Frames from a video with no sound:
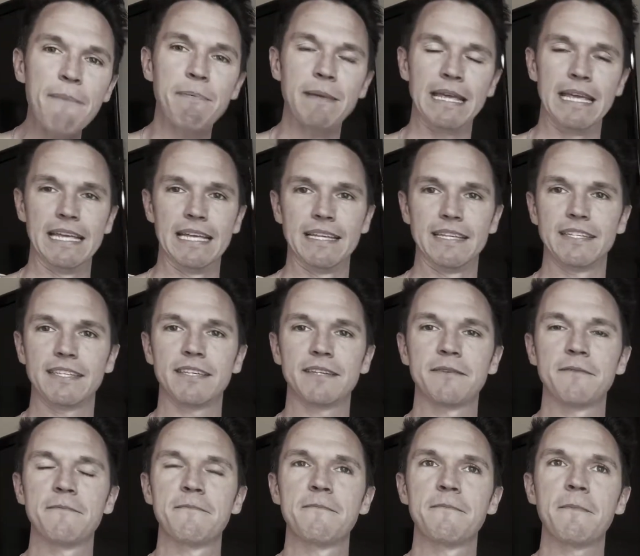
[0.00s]

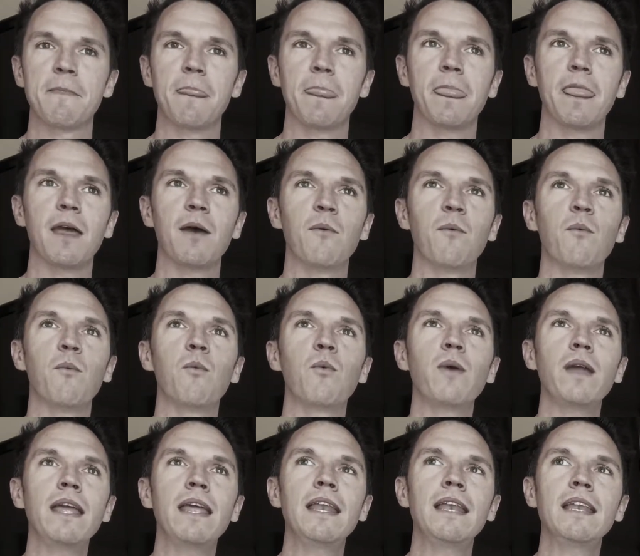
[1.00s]
is
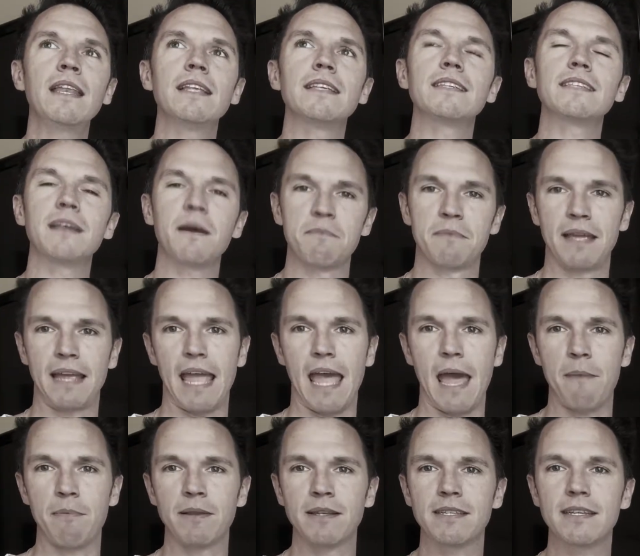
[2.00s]
when something
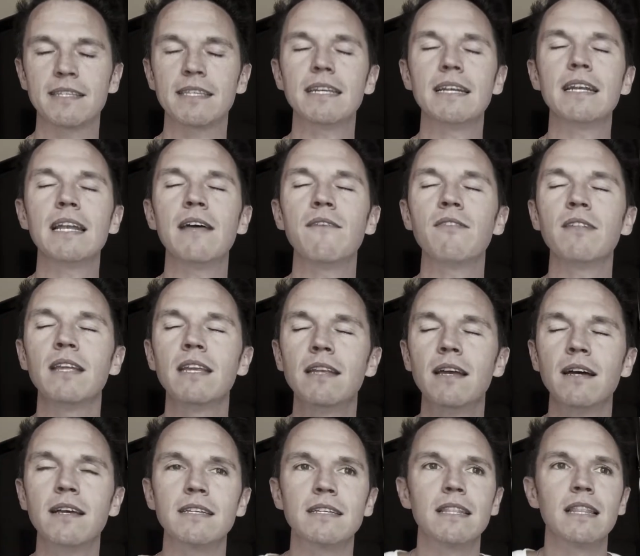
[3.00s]
happens, because it inevitably
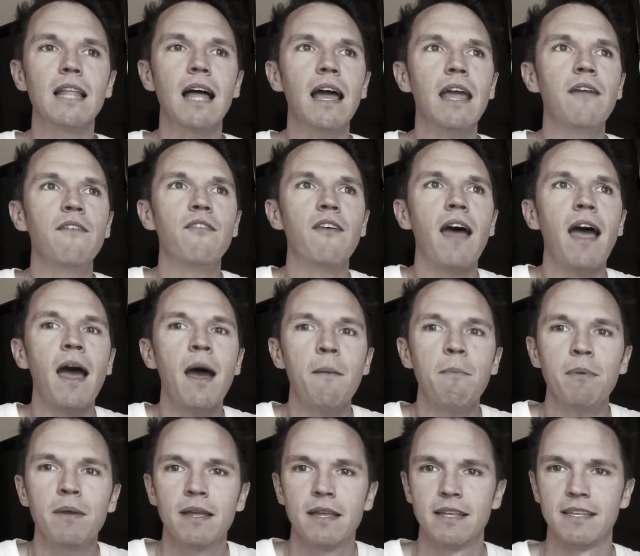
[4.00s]
does, life
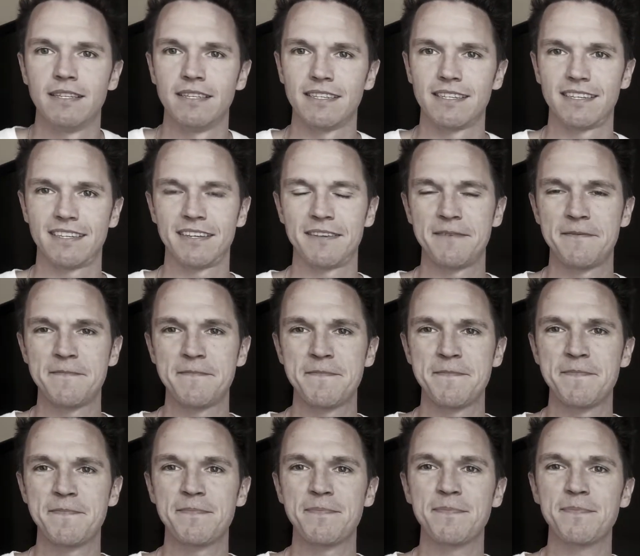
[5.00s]
happens,
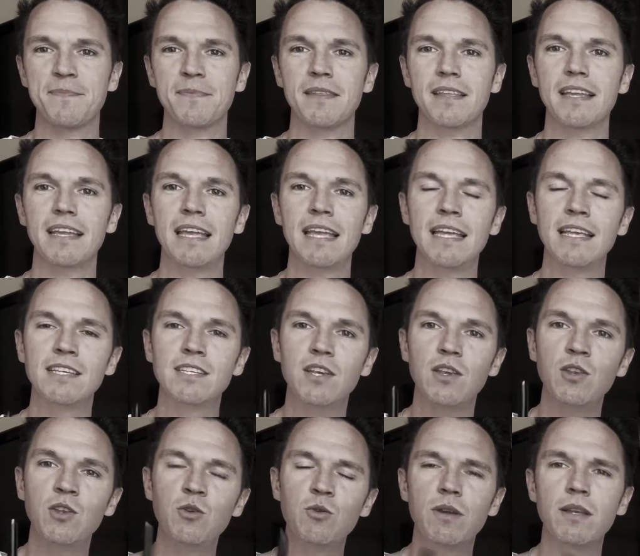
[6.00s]
is
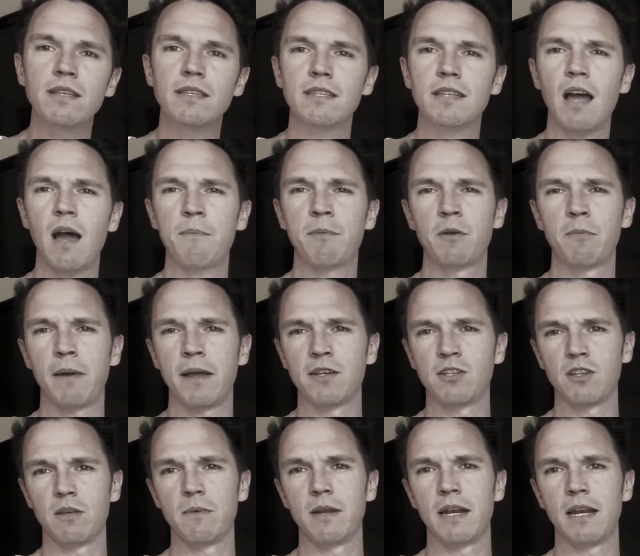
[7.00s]
you can stop your
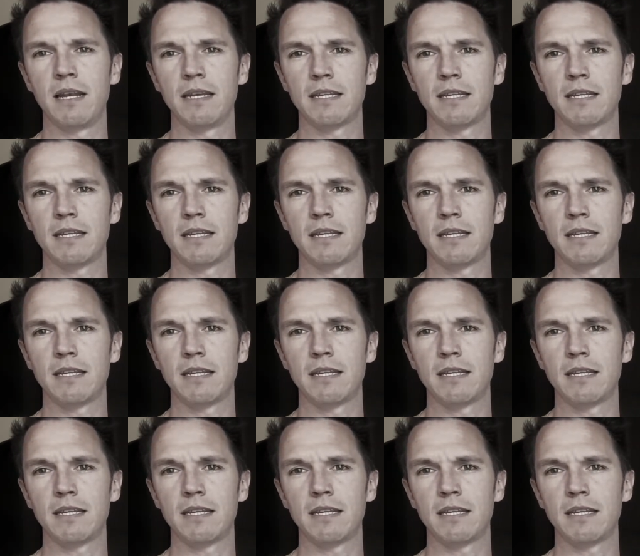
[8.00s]
pendulum at any